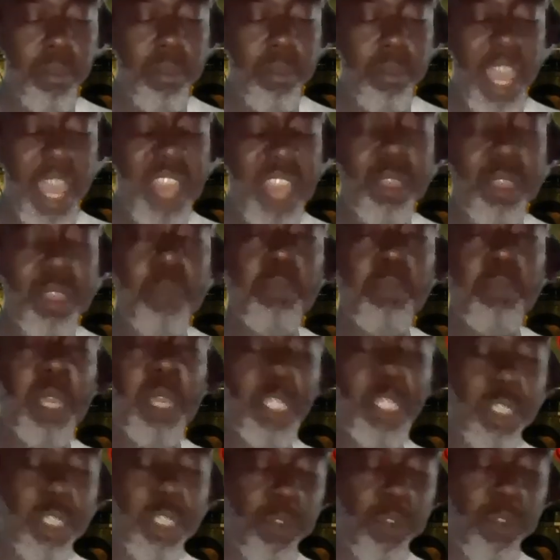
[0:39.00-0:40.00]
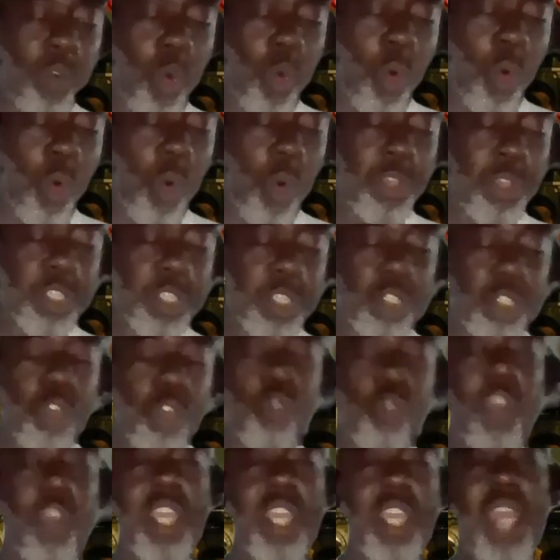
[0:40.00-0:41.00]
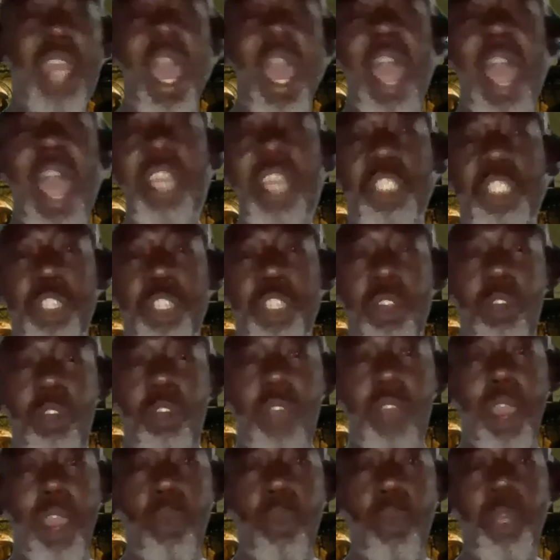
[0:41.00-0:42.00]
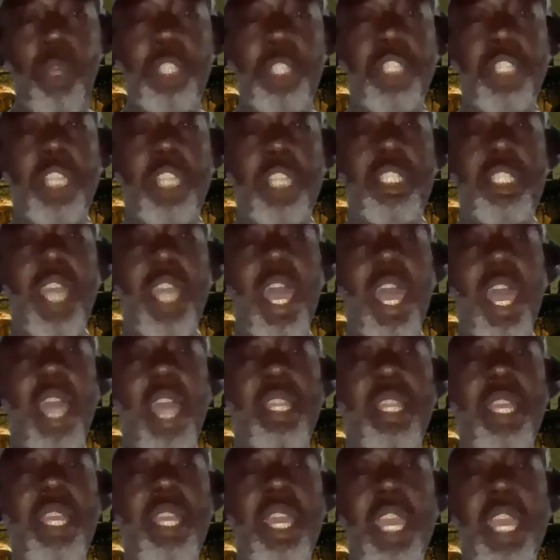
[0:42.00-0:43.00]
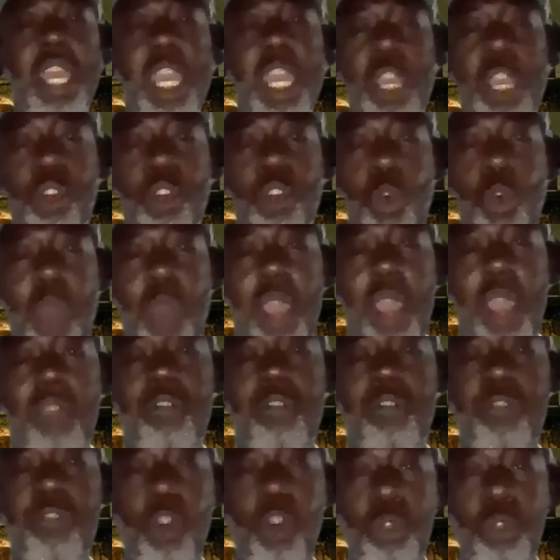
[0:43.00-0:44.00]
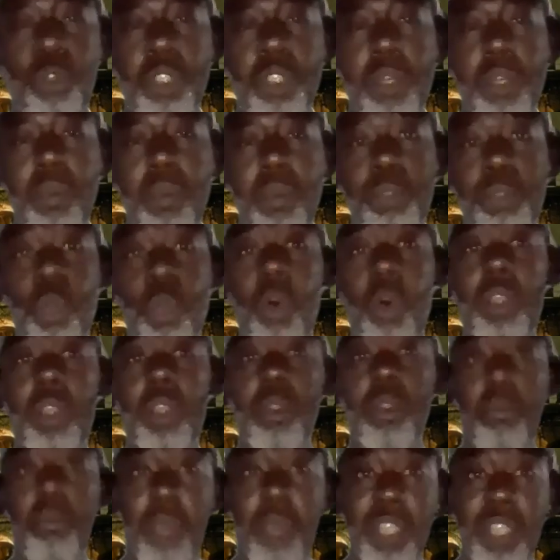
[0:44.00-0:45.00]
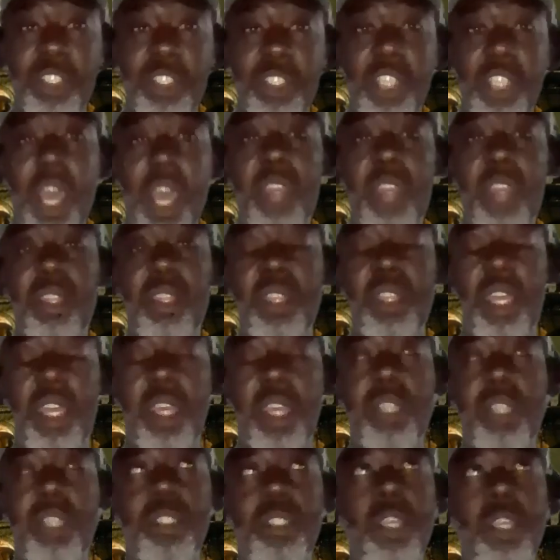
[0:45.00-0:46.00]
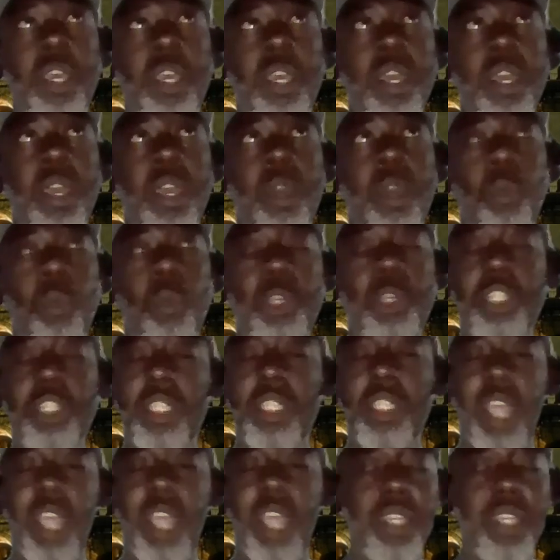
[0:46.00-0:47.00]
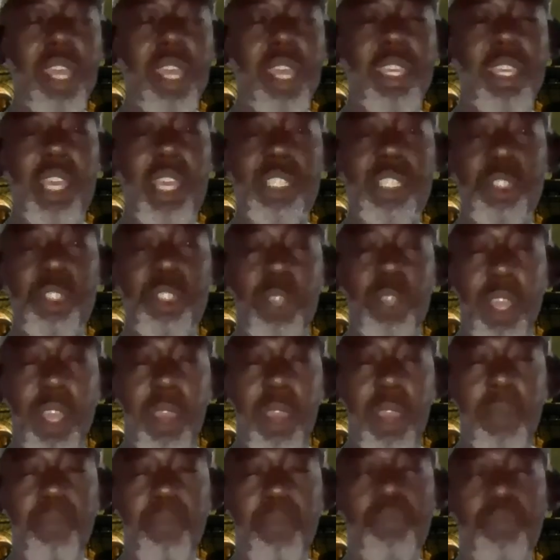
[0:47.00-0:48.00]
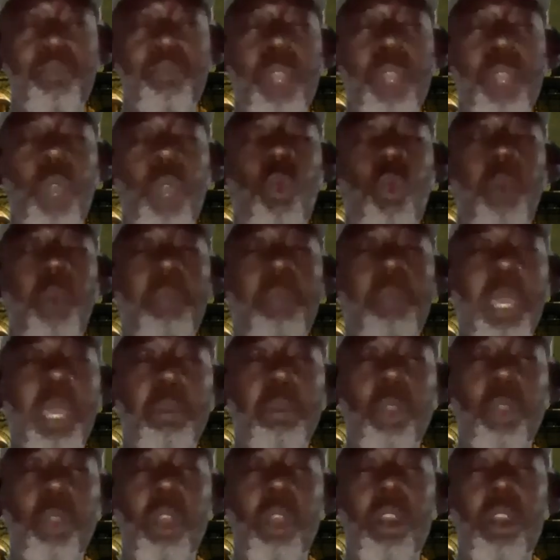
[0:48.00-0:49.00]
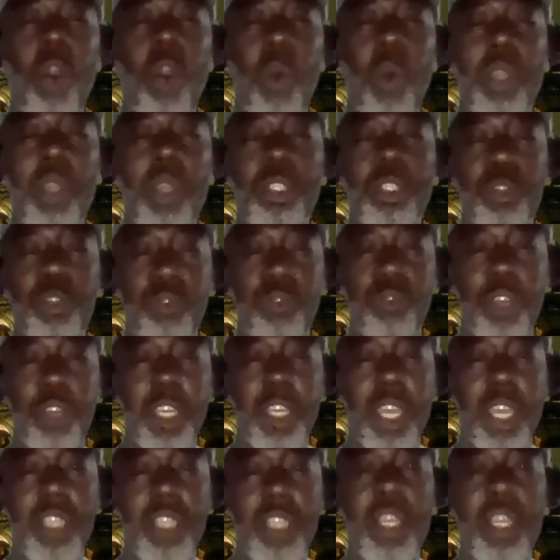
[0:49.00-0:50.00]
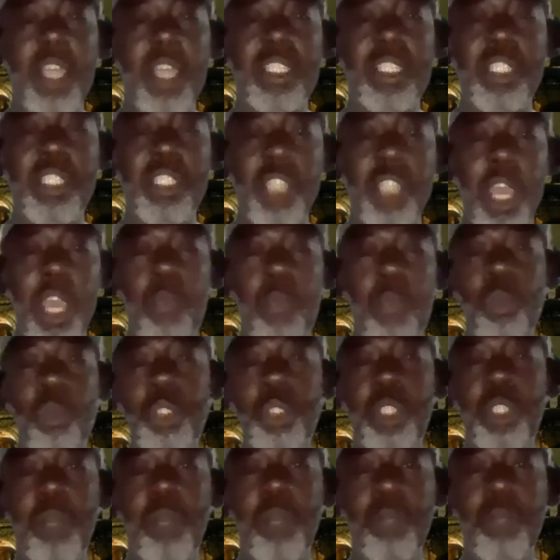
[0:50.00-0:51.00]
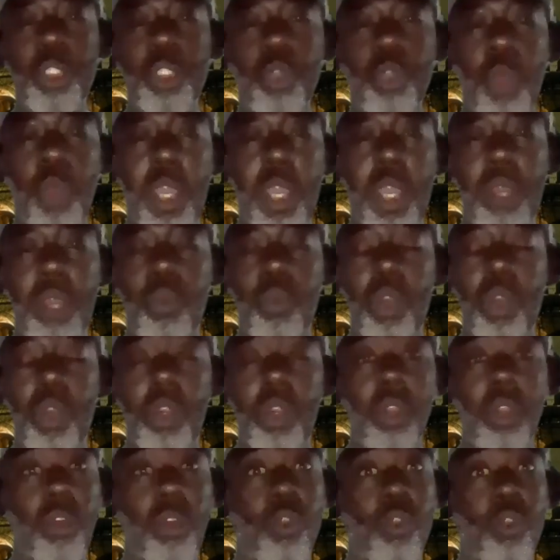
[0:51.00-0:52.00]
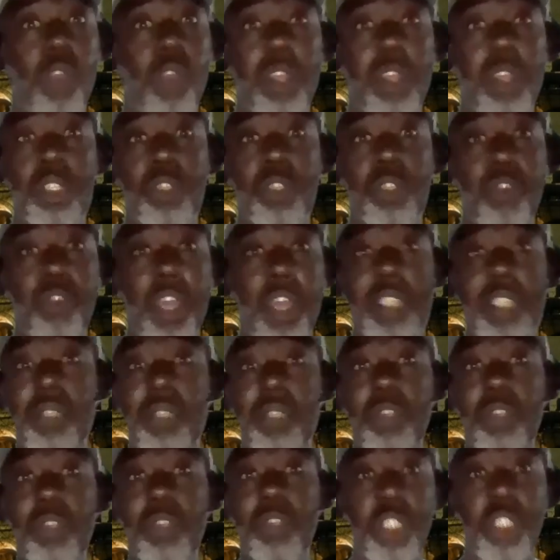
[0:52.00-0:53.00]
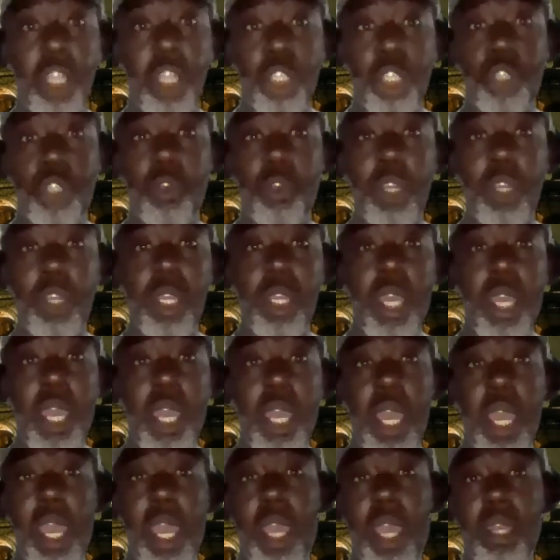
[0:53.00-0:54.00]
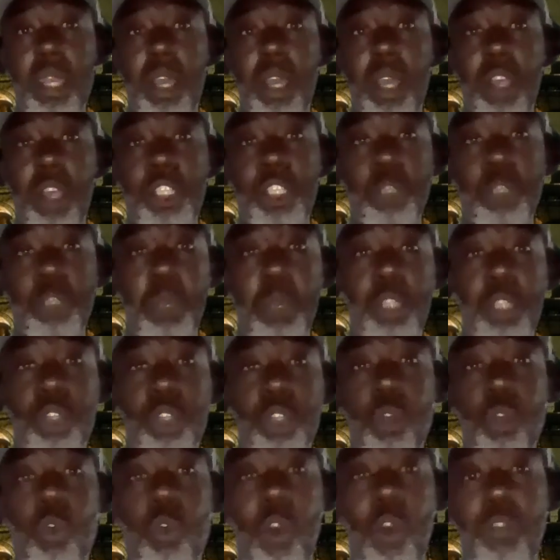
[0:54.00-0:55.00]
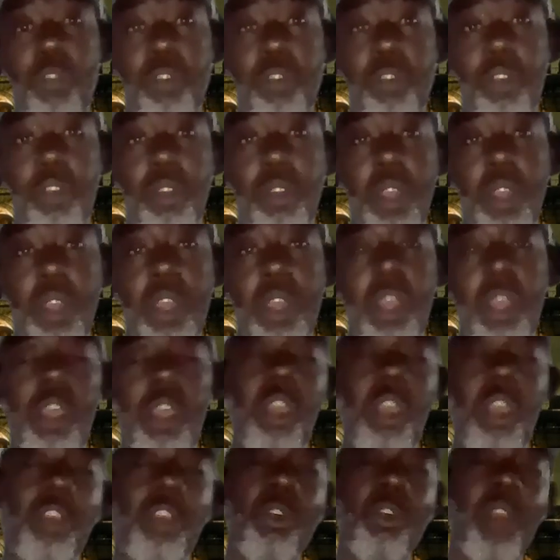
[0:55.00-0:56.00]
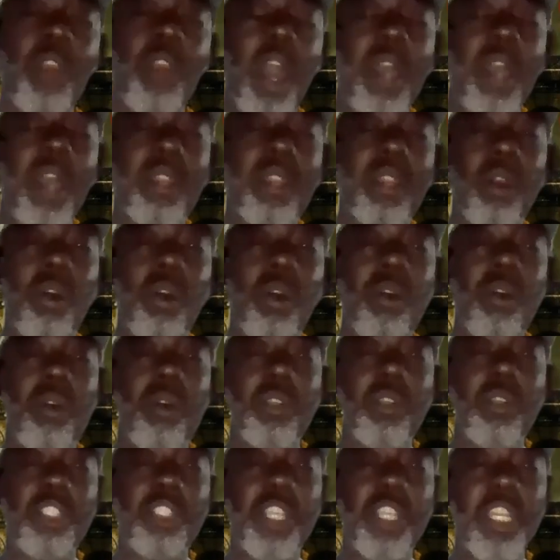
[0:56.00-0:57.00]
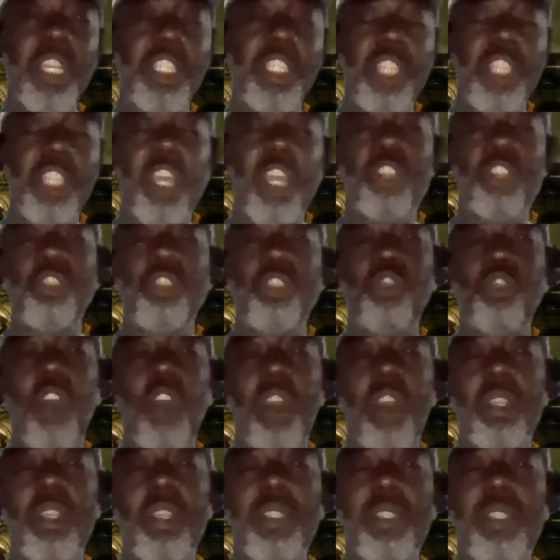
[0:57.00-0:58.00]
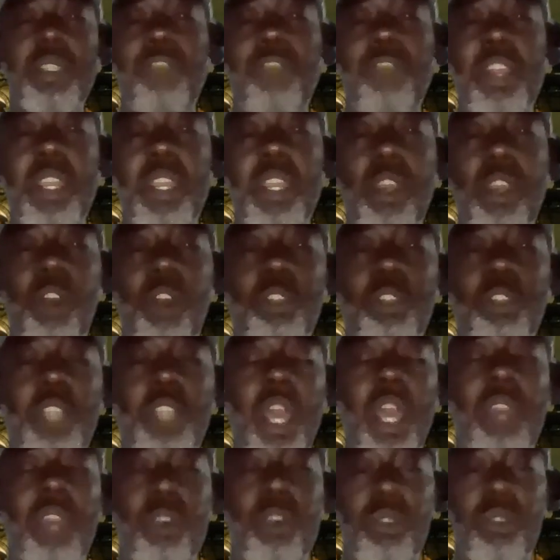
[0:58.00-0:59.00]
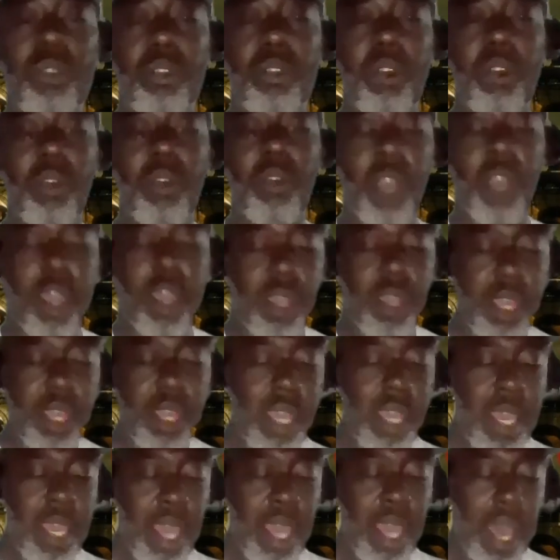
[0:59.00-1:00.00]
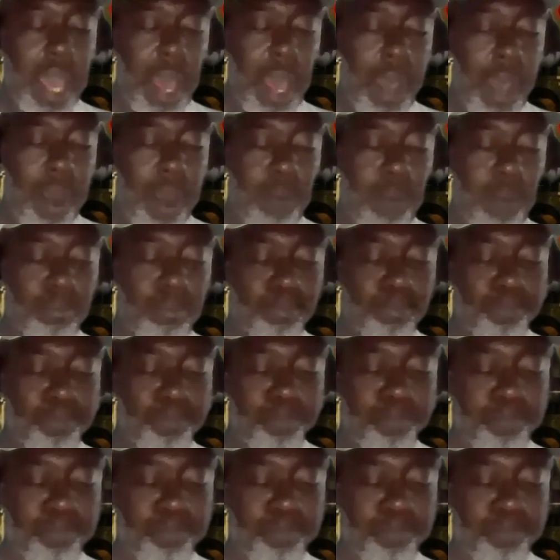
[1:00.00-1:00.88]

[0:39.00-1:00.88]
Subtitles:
in the midst of all this great action, all right, we just had Inouye and Fulton. I'm talking the men's side of things. We just had that yesterday. What people are going to forget, sandwiched in between one of the greatest fights of the century and Spence Crawford, you got Seniesa Estrada defending her title. Okay. Um,